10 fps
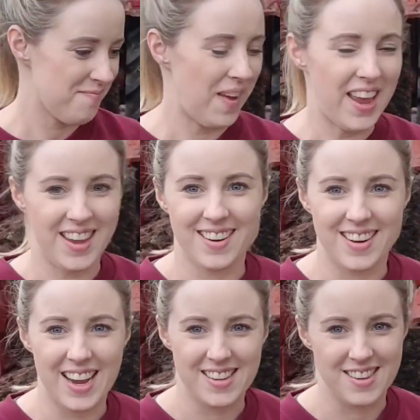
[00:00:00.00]
make your
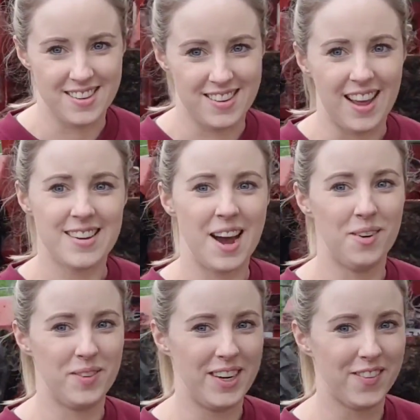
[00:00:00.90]
guesses at
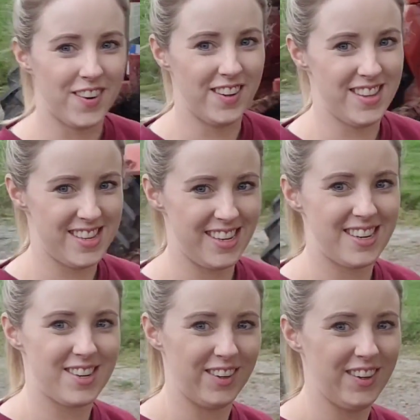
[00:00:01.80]
how many runs
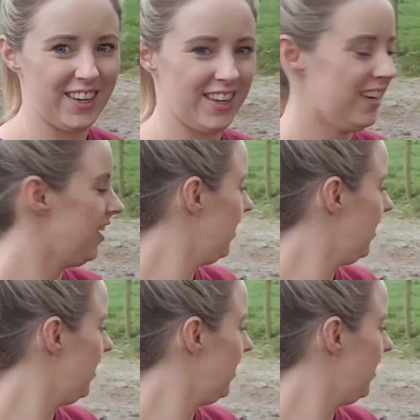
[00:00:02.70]
it took